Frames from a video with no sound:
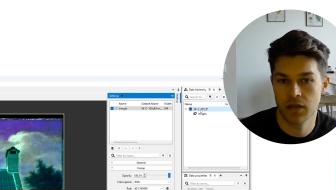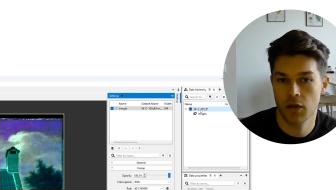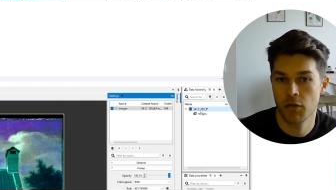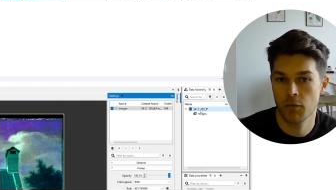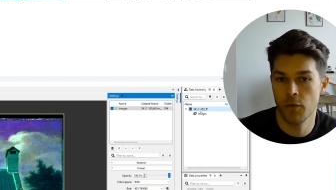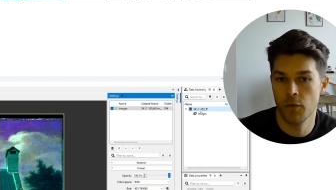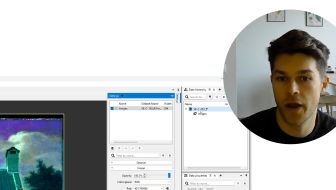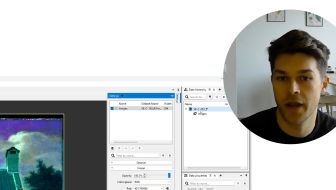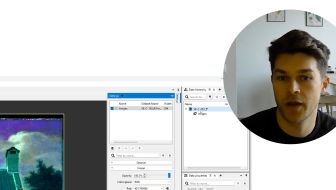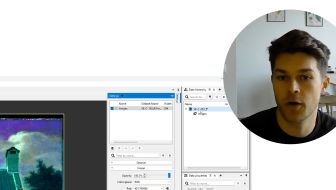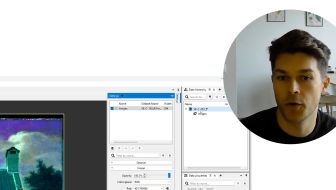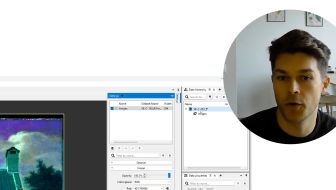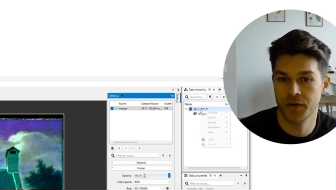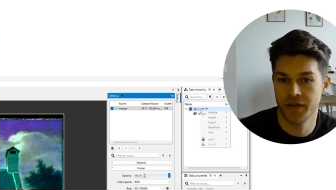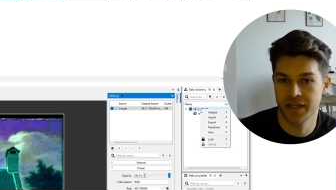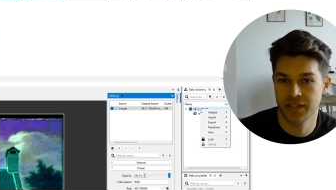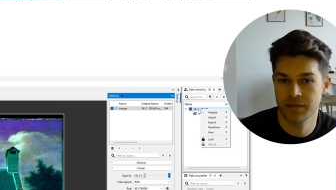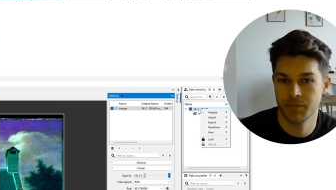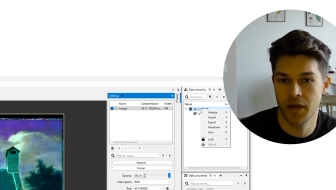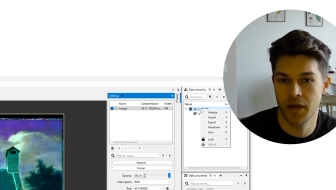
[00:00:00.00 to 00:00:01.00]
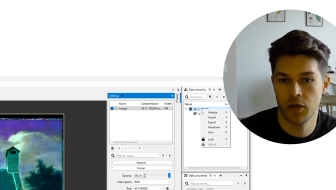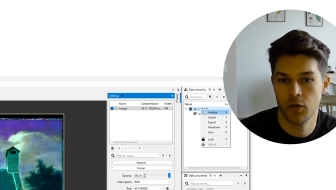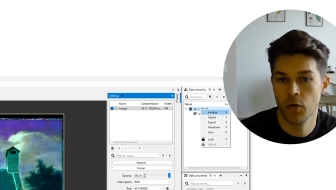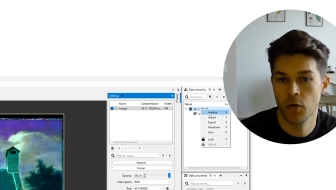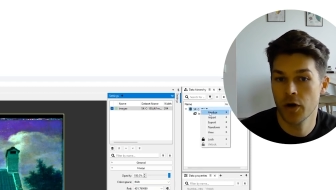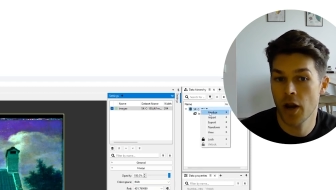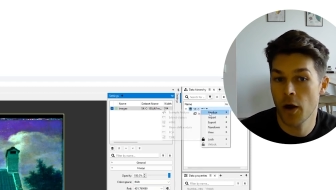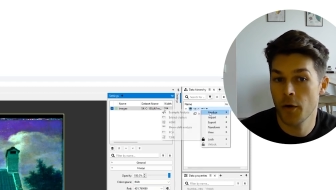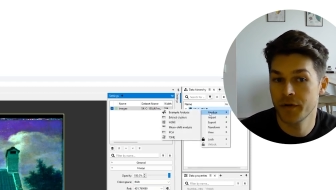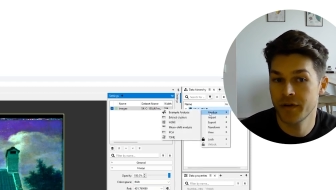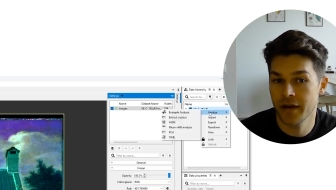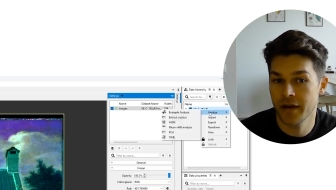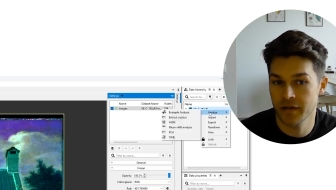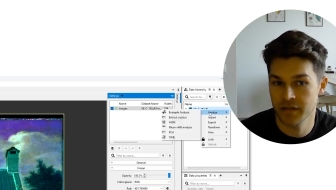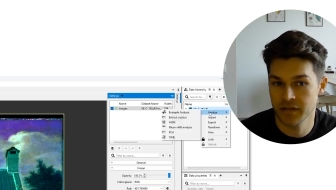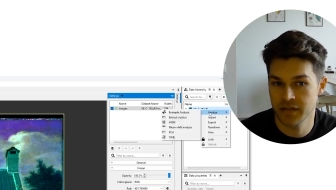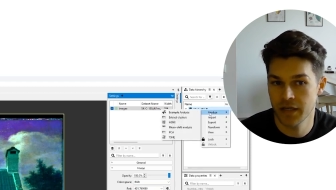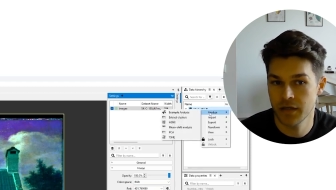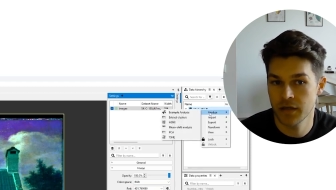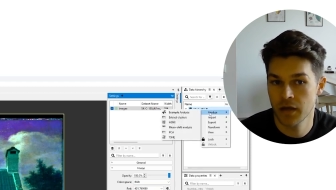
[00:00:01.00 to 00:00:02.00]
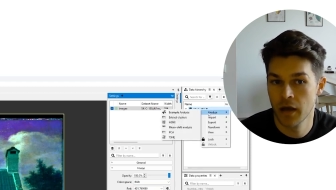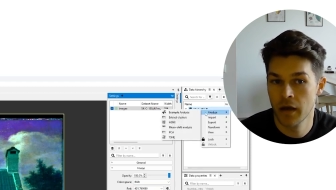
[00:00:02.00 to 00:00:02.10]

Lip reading: through a context menu on our dataset,